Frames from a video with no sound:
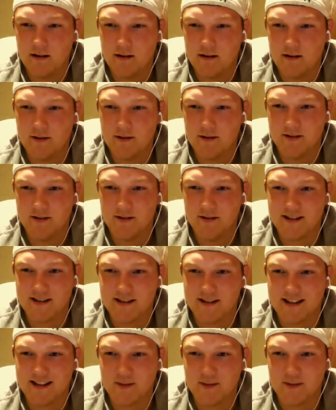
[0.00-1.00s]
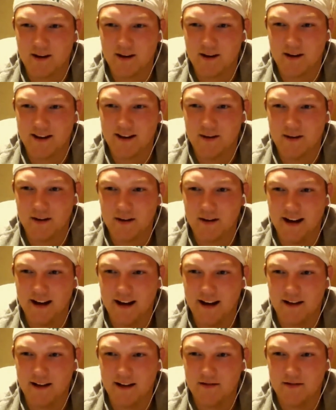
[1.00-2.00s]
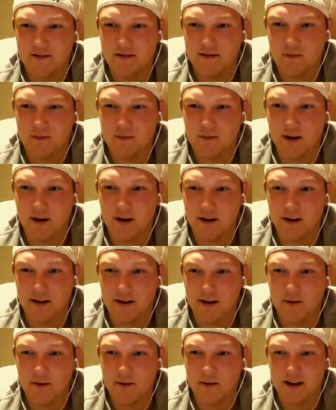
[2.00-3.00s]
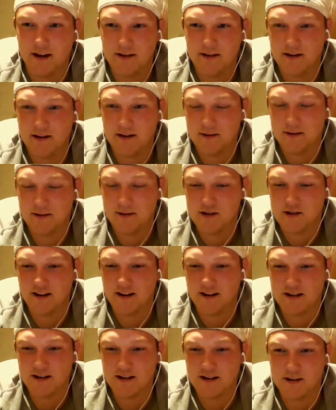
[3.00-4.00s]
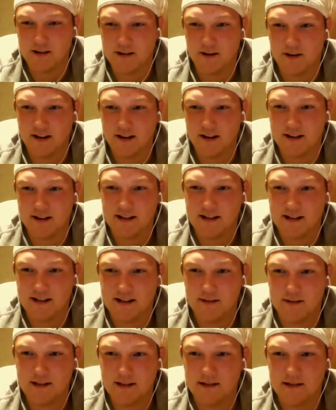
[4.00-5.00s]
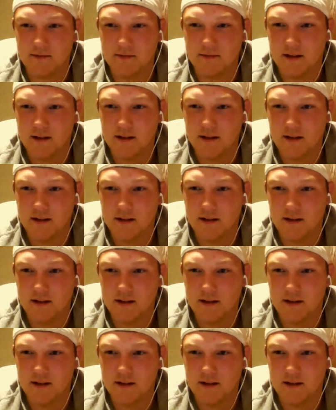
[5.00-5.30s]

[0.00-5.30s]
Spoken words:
Chris asked why they would have chemistry because they were on the same team.